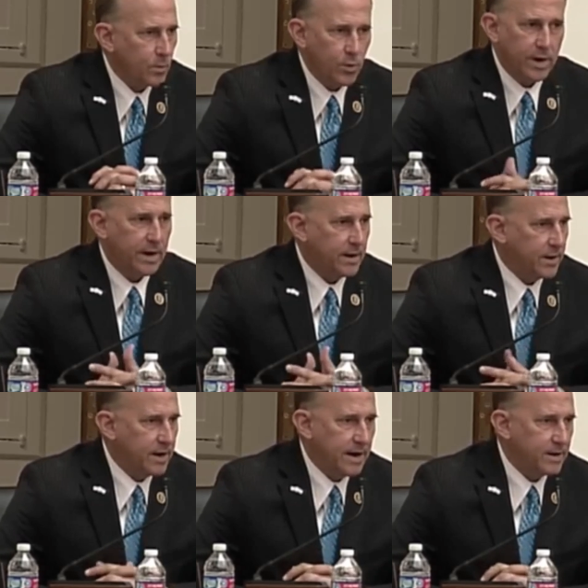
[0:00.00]
Are there any
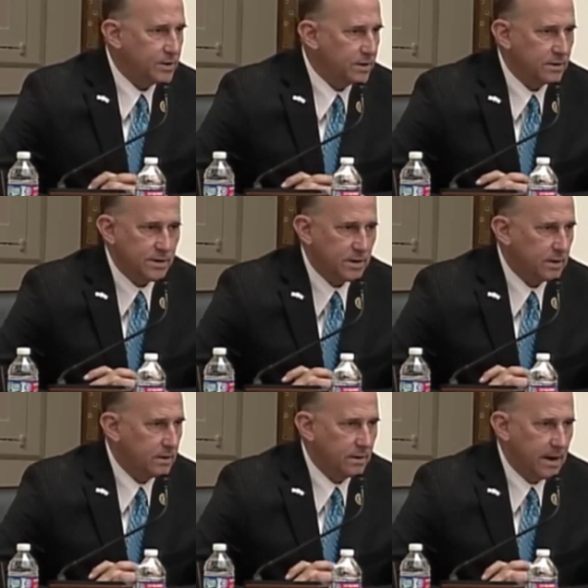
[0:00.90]
indications
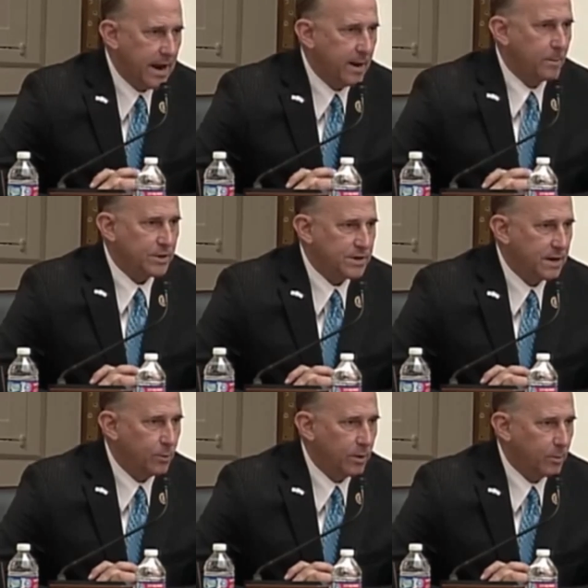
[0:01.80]
that
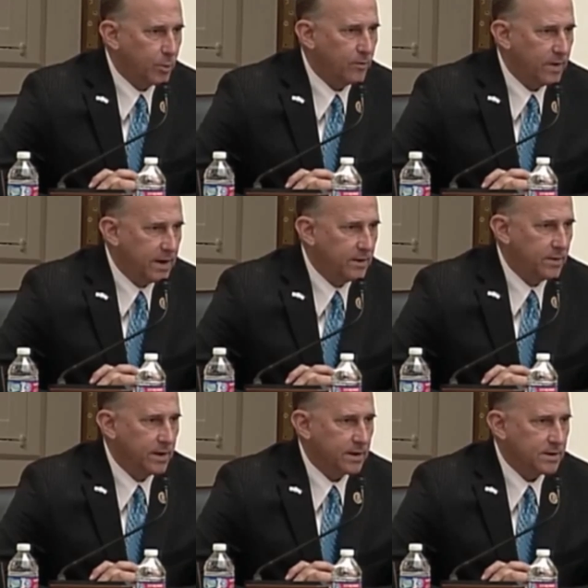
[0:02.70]
amnesty would have
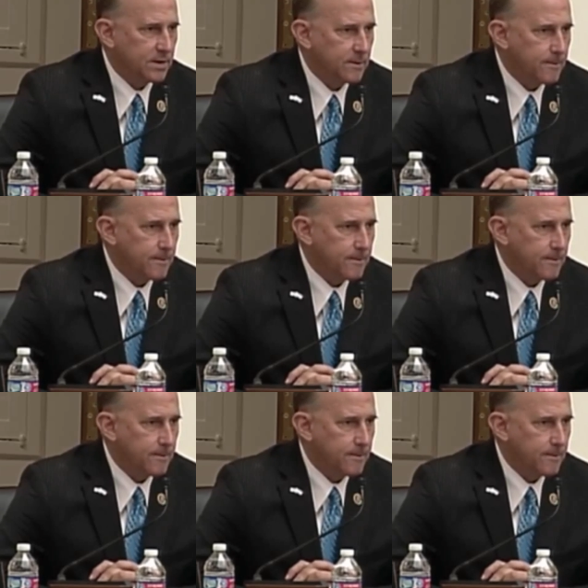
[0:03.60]
prevented this?